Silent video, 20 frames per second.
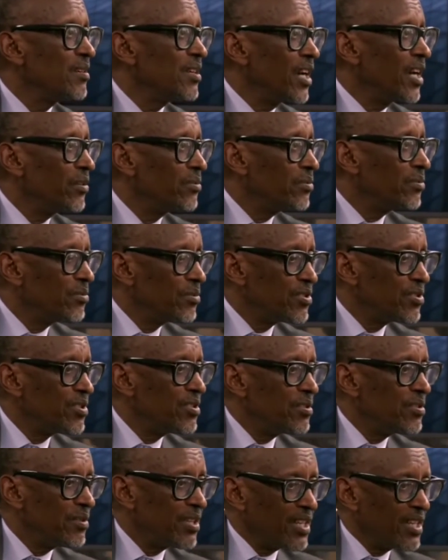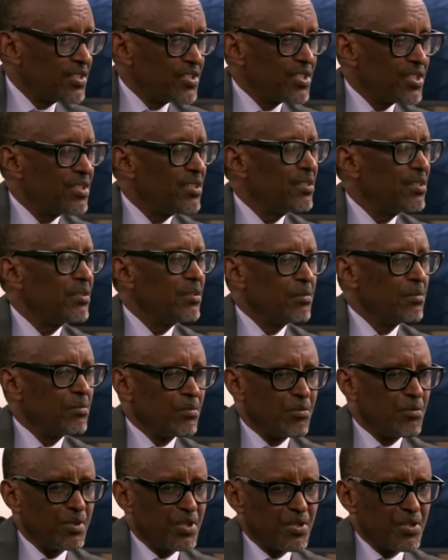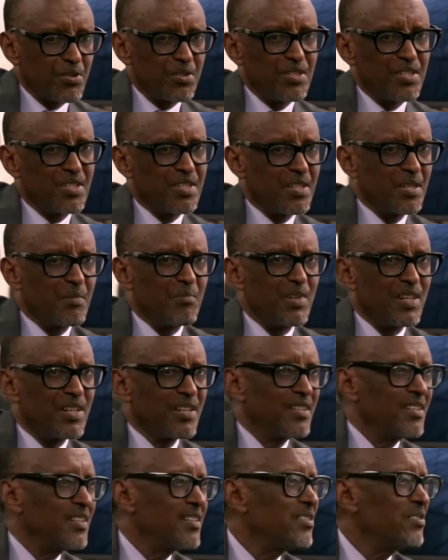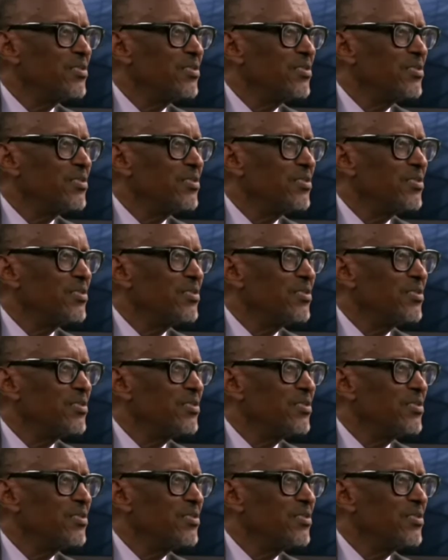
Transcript: I could see you are asking questions in a manner that